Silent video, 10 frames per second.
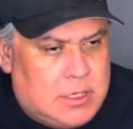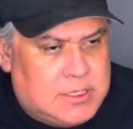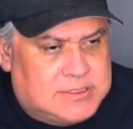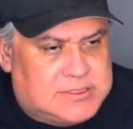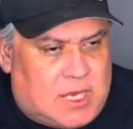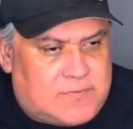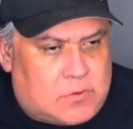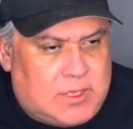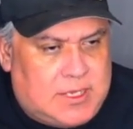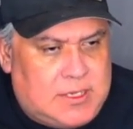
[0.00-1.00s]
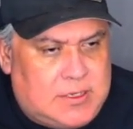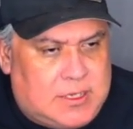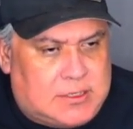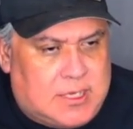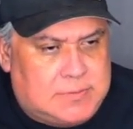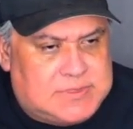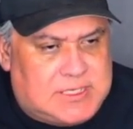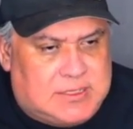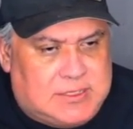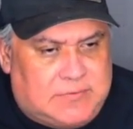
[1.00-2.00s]
Software-related hiccups
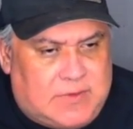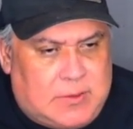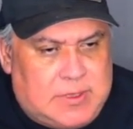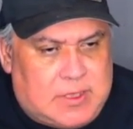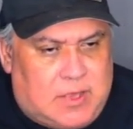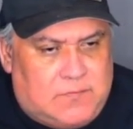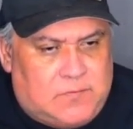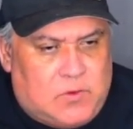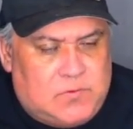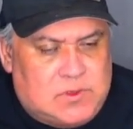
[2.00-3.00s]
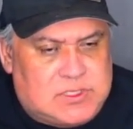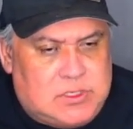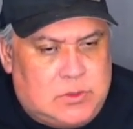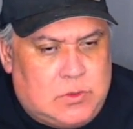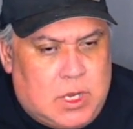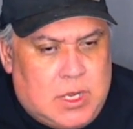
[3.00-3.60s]
in the development of Volvo's new